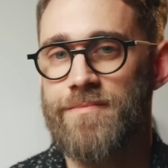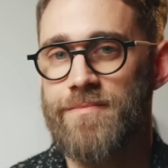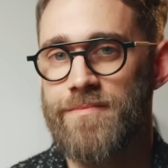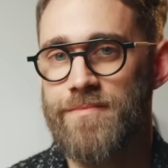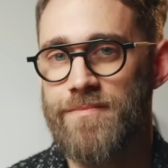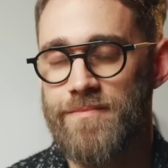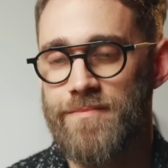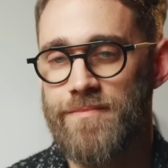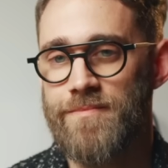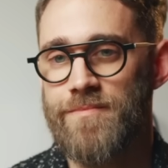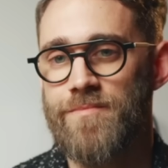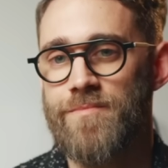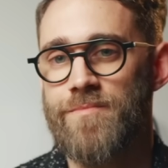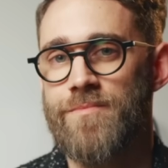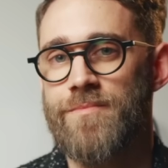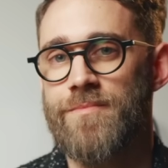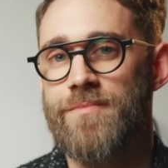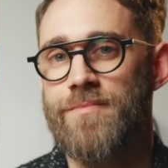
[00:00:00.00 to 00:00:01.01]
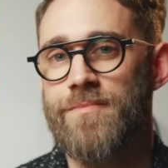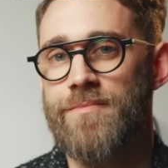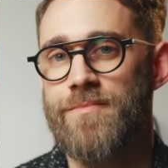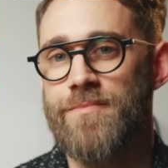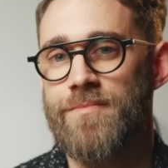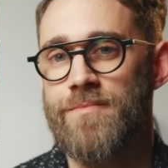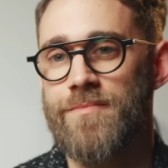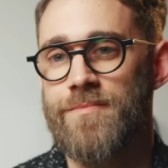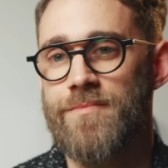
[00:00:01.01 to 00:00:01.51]

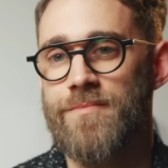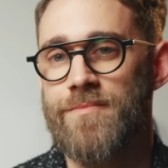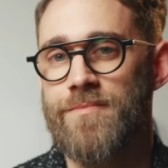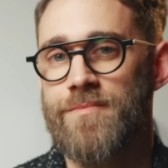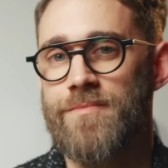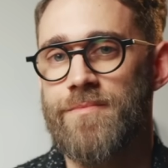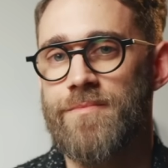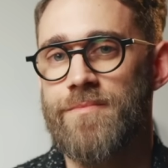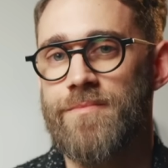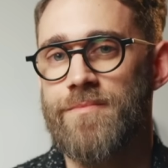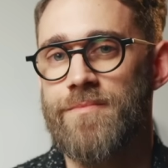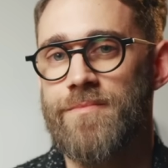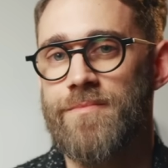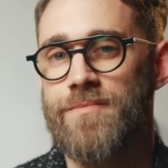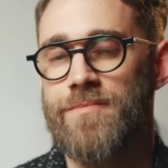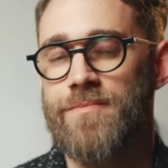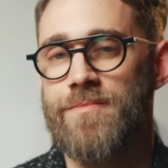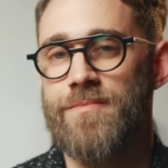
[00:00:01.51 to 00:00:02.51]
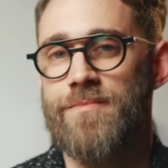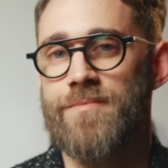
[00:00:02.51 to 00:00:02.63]
(not speaking)